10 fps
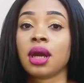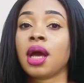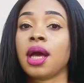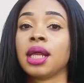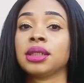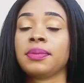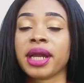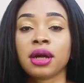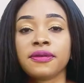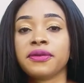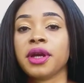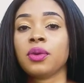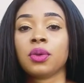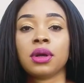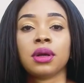and my girlfriend
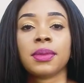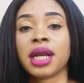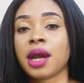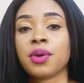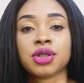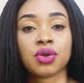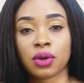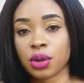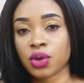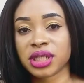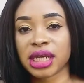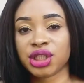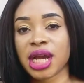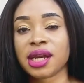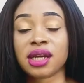and I were so close that she
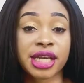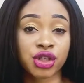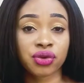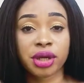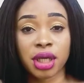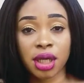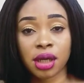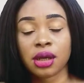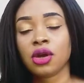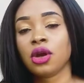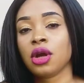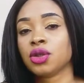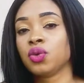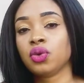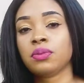had an extra key
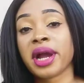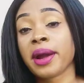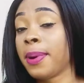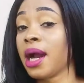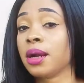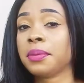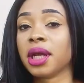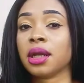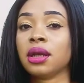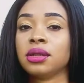to my apartment,